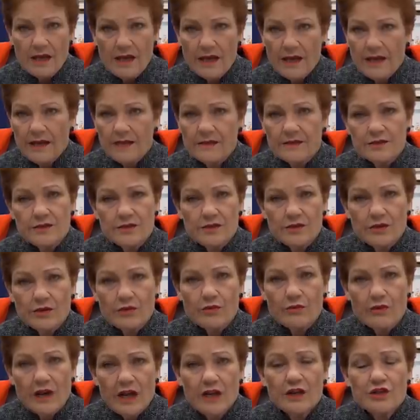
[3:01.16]
and your
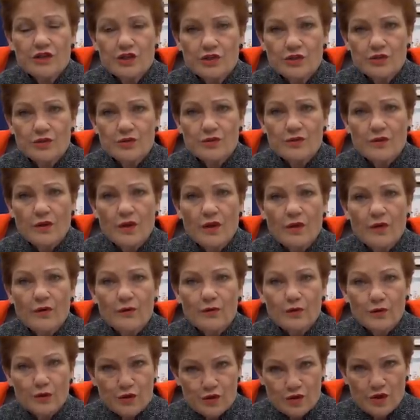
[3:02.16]
gratitude
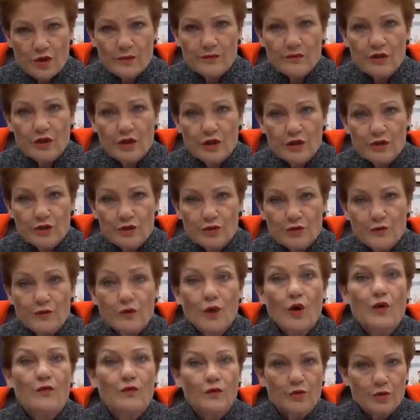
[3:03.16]
for the job that I do
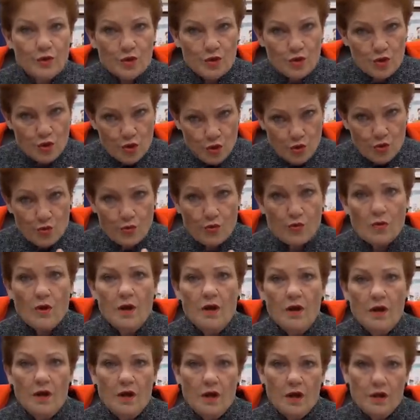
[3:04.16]
for you
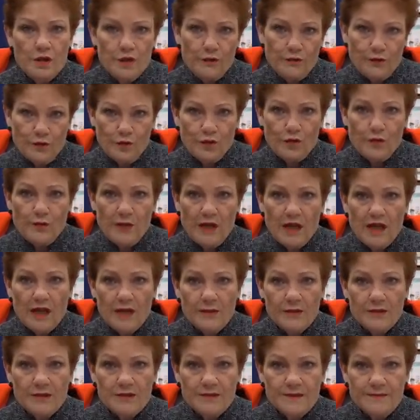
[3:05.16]
on the floor of
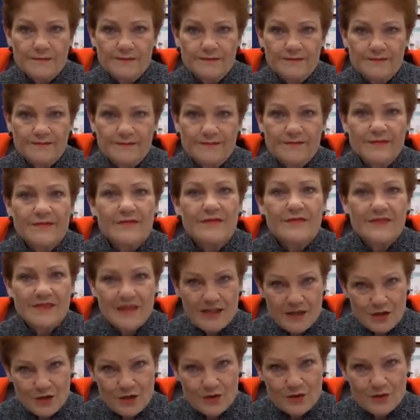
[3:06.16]
Parliament.
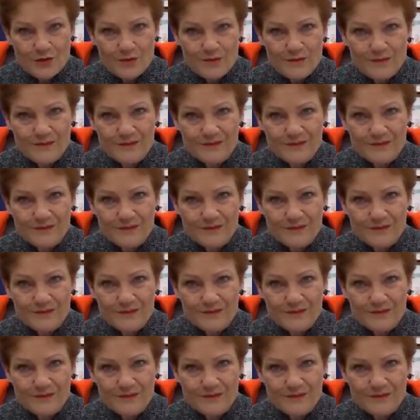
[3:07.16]
Thank you.